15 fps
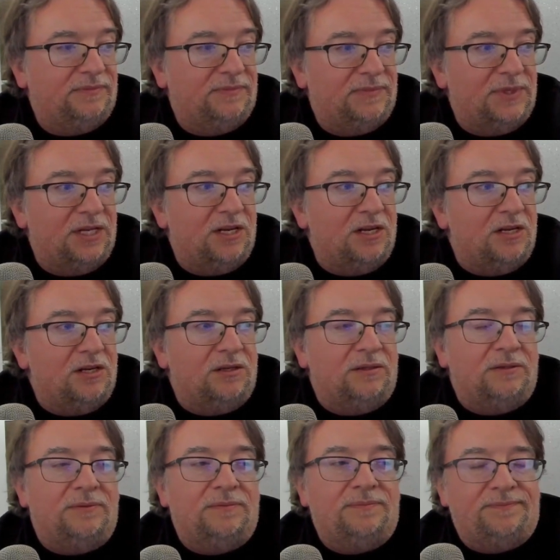
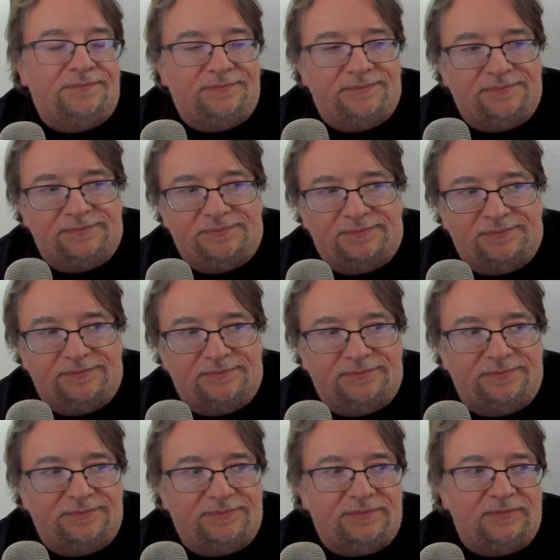
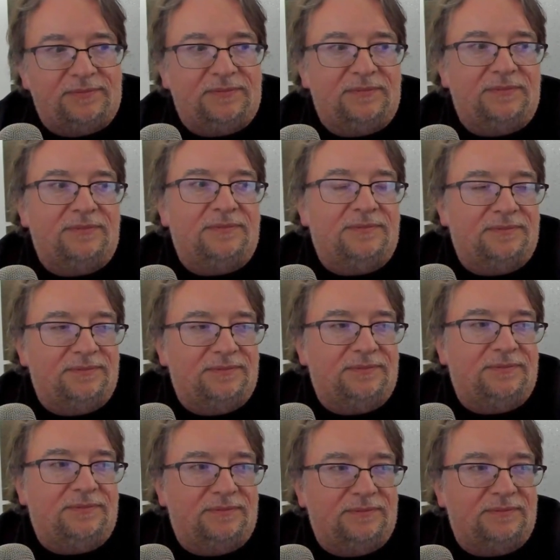
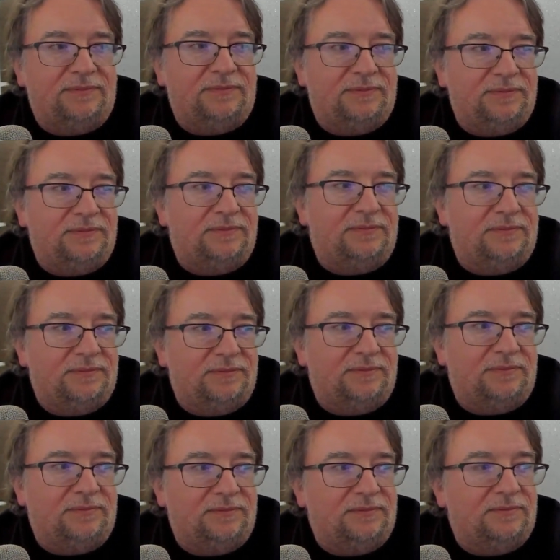
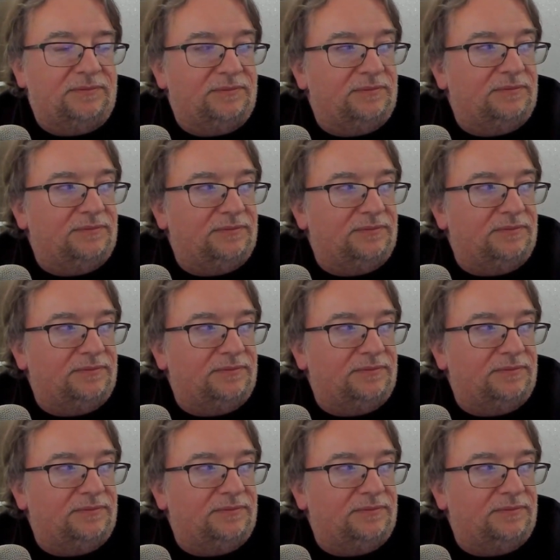[no speech]